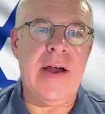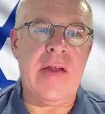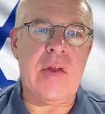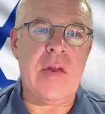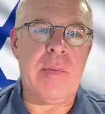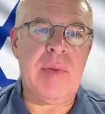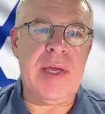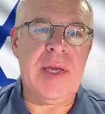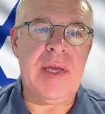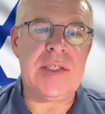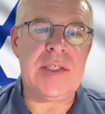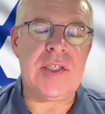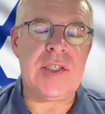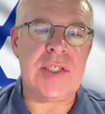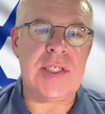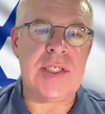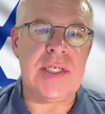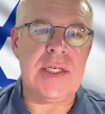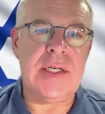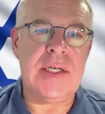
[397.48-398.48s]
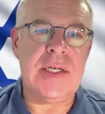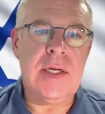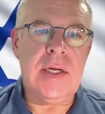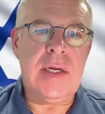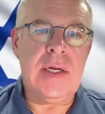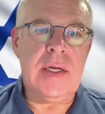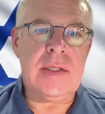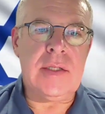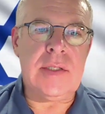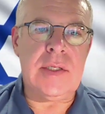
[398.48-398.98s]
And the other piece, just
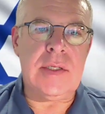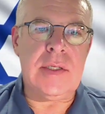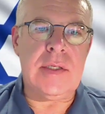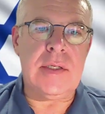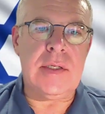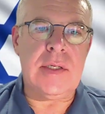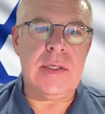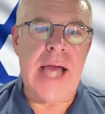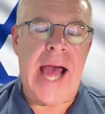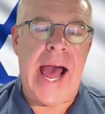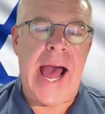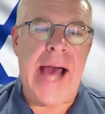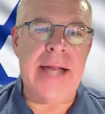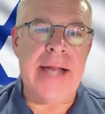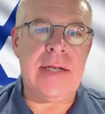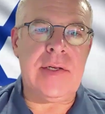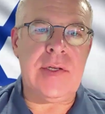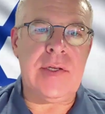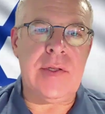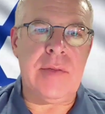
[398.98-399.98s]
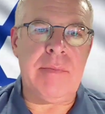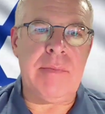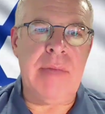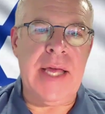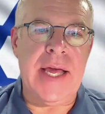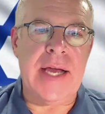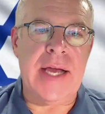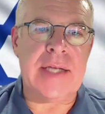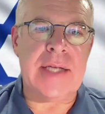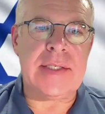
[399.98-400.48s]
to add to the
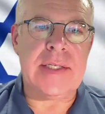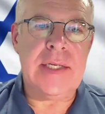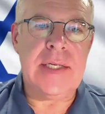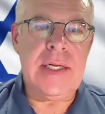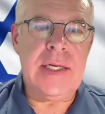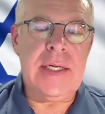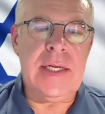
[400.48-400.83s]
mix,